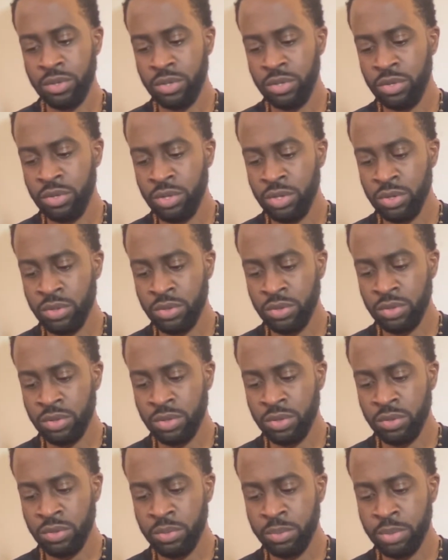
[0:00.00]
you use
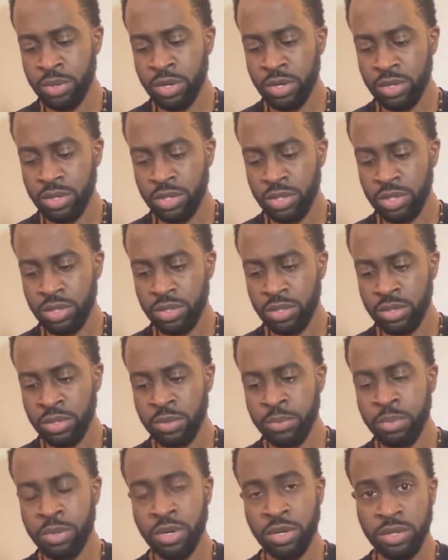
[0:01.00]
to purchase
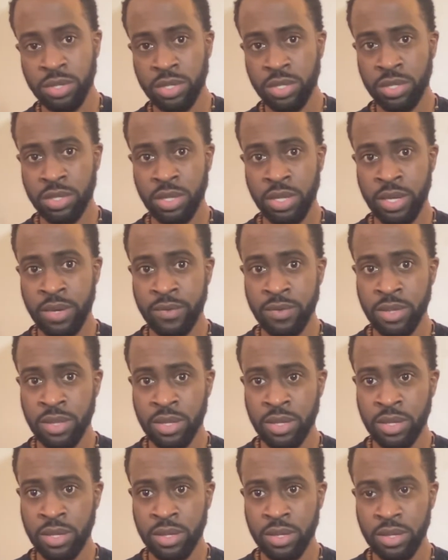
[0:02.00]

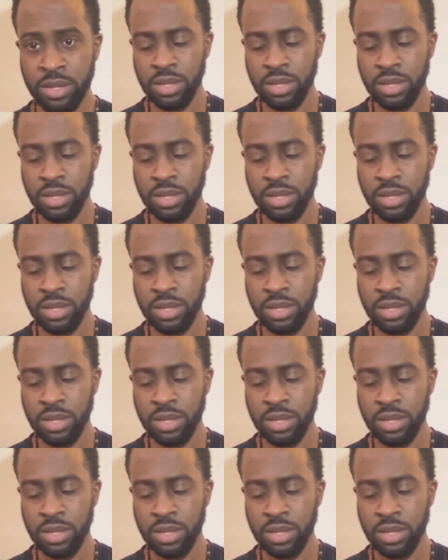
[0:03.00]
everything.